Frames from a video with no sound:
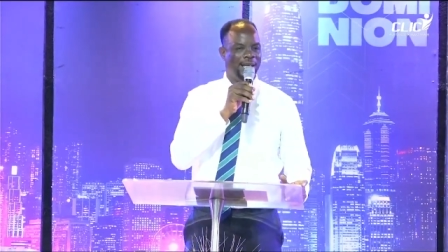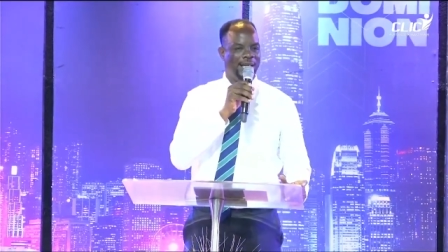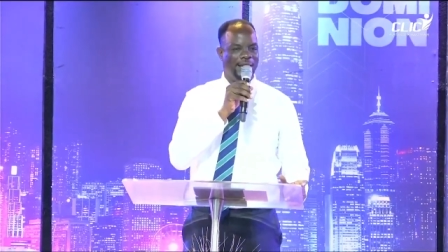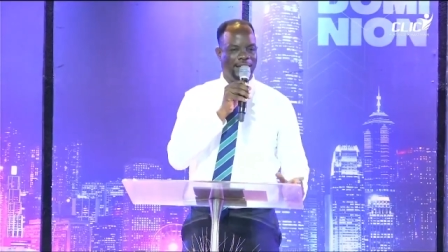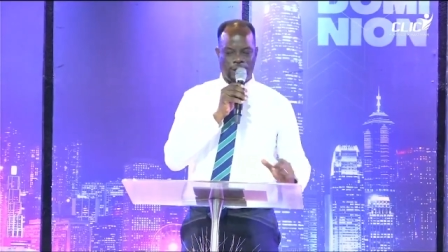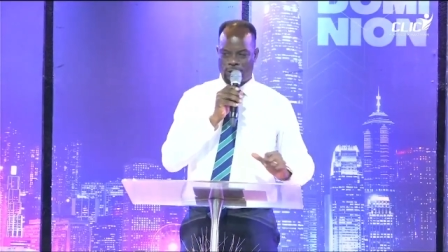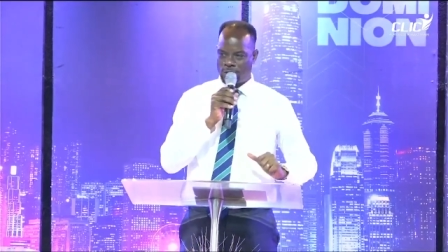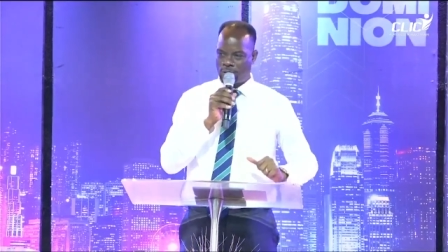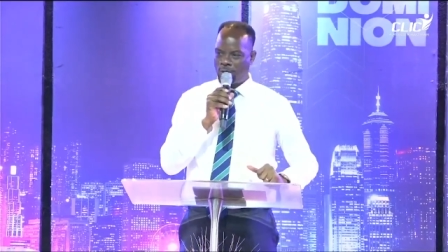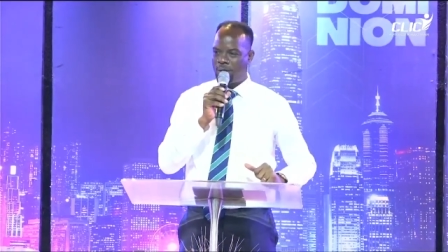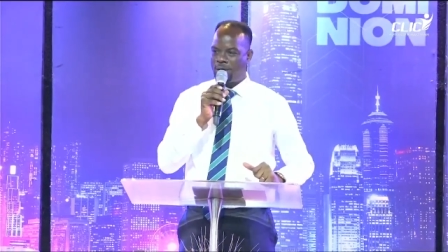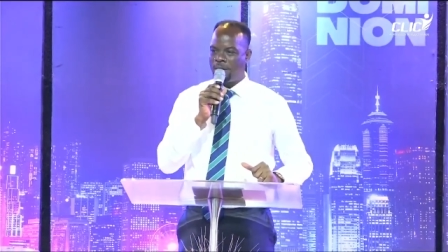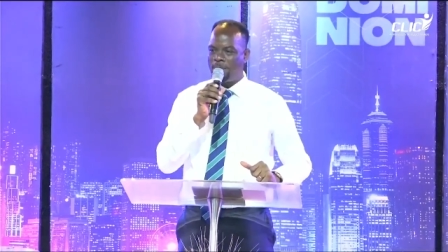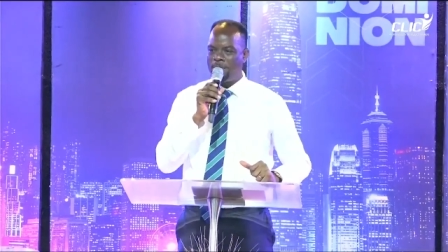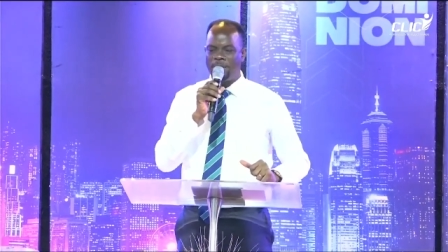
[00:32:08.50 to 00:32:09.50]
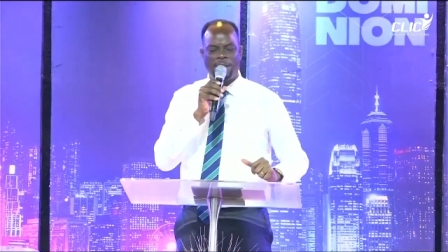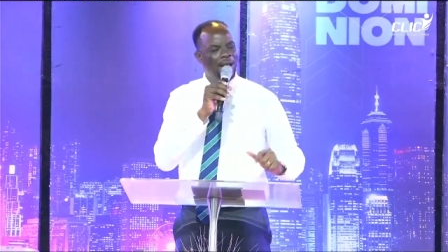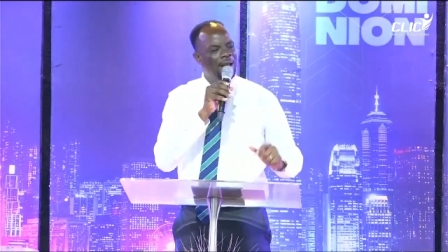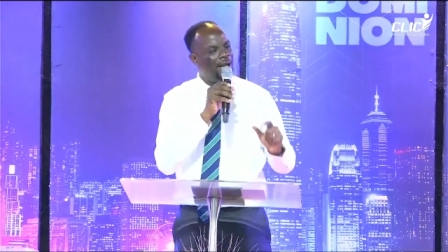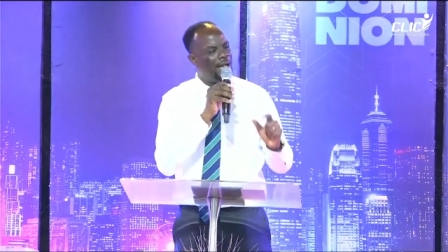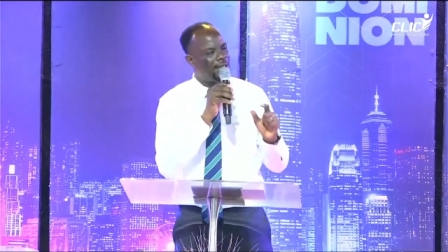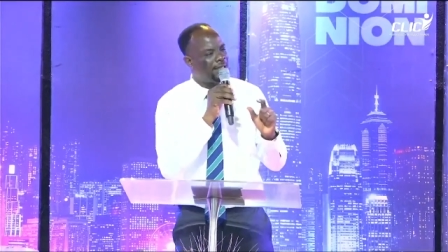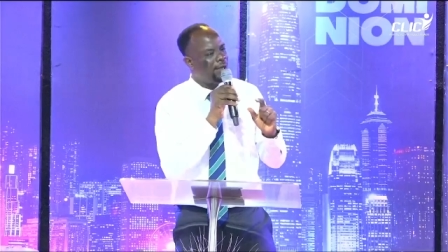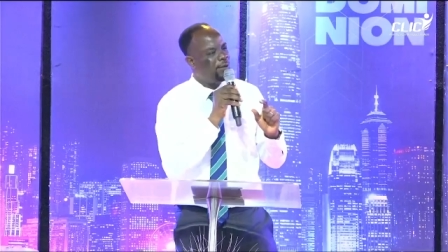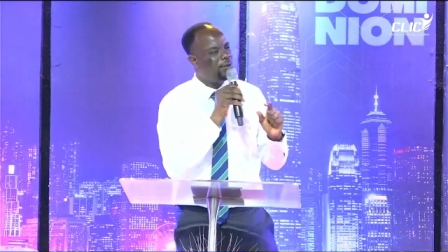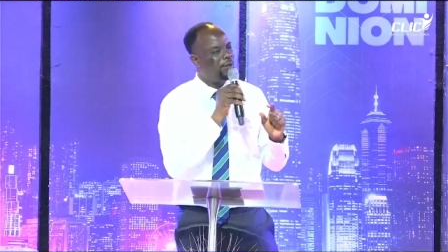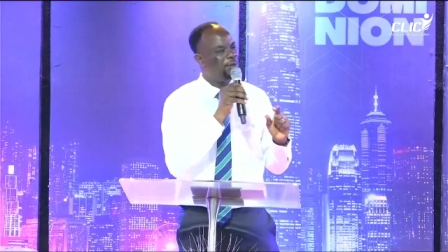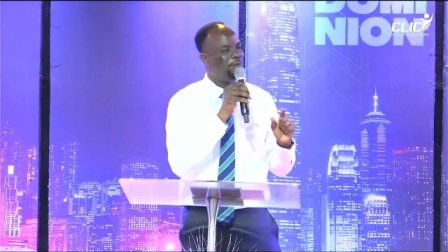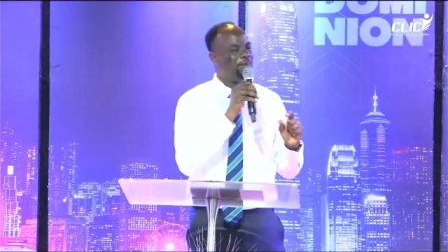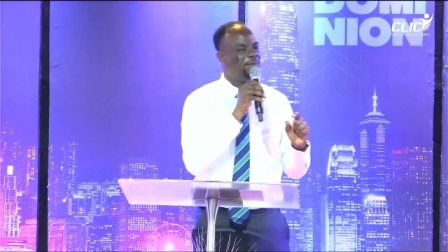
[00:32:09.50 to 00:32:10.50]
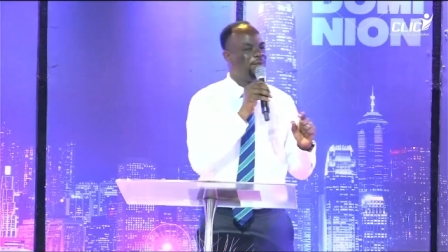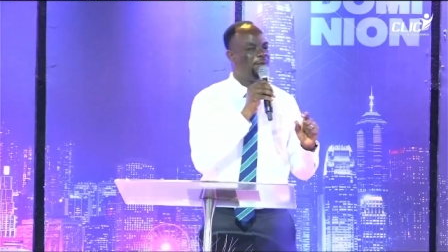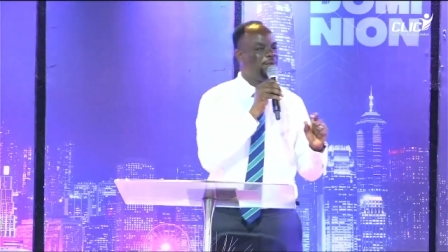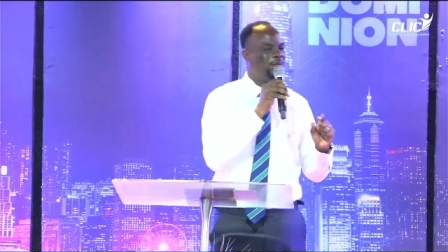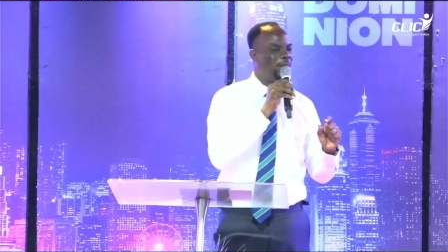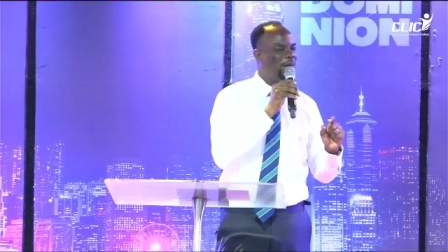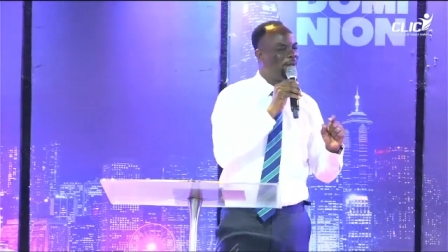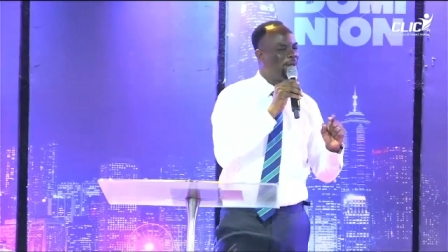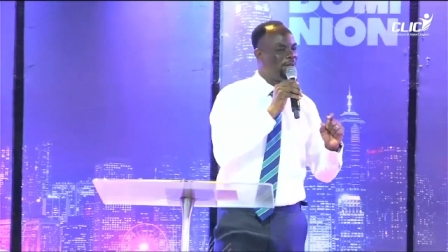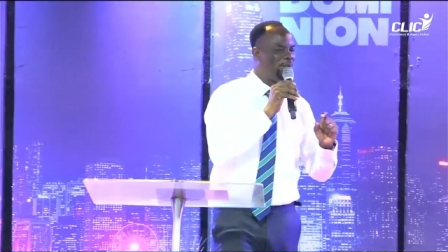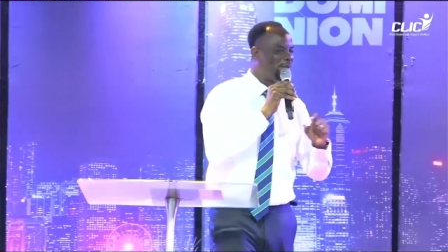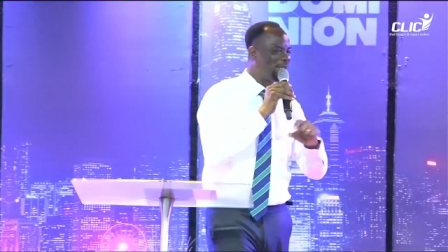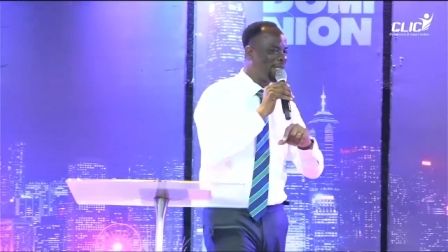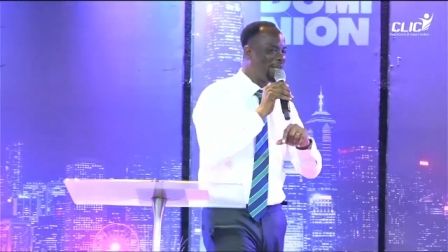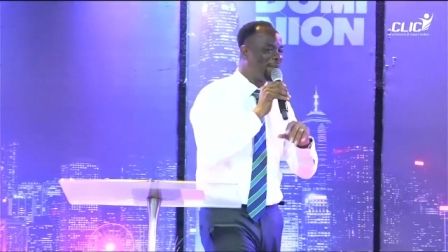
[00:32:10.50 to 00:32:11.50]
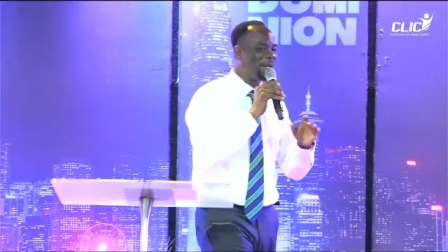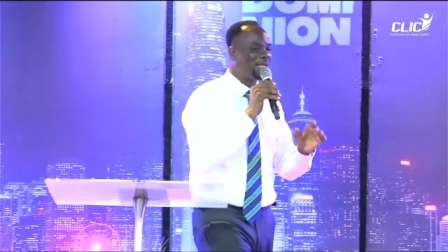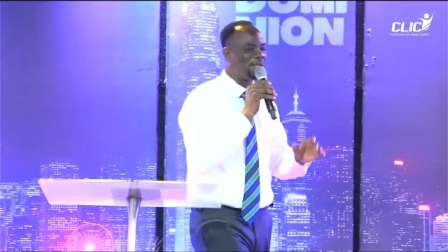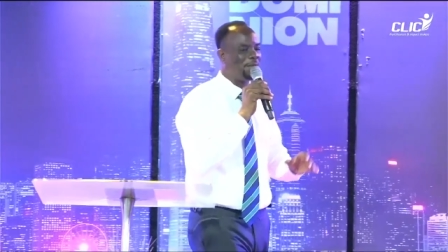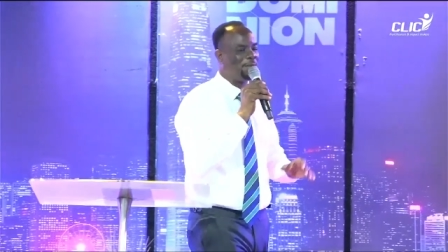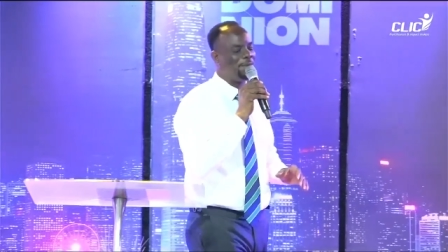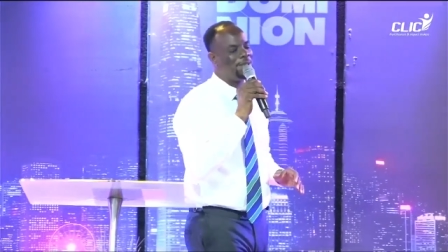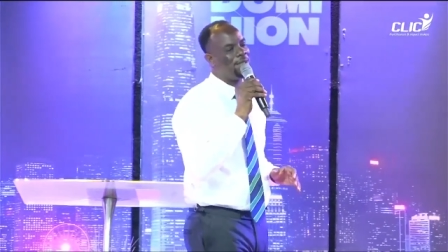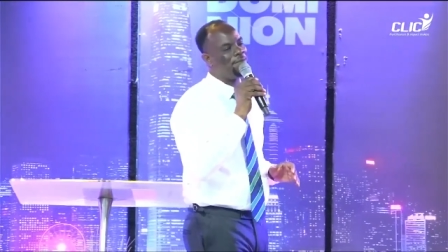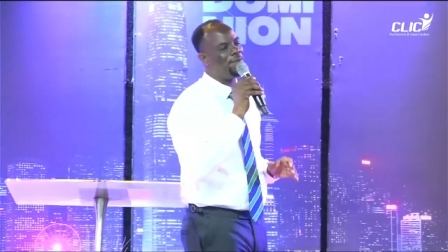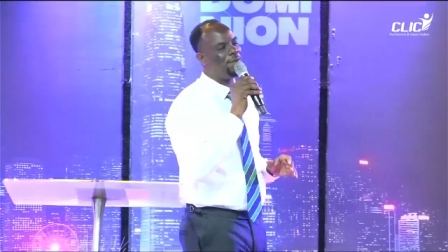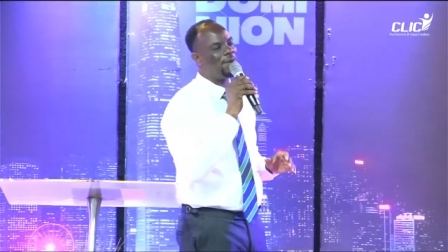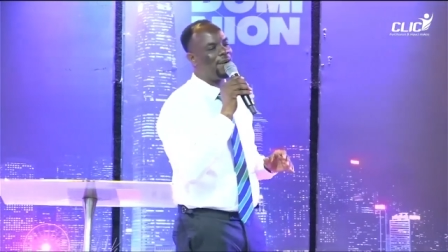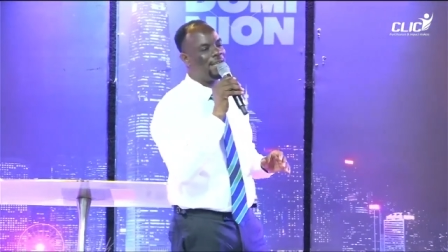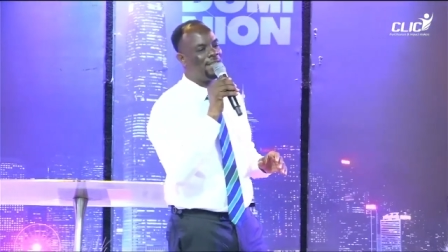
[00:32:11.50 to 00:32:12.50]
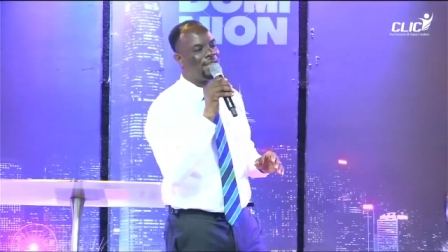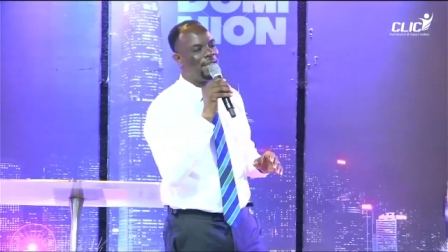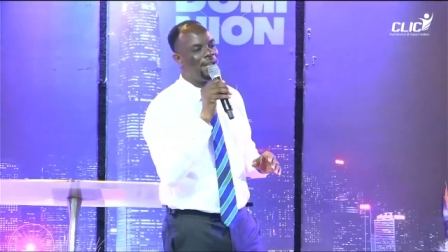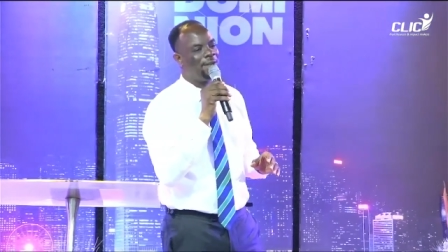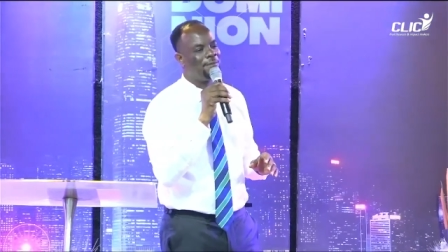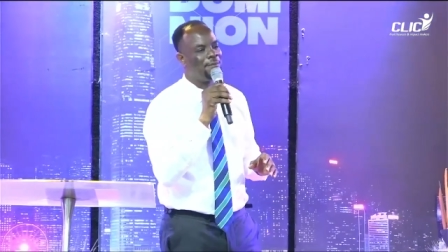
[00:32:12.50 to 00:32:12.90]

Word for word: it shocked him. I said, you, you take my simplicity for granted.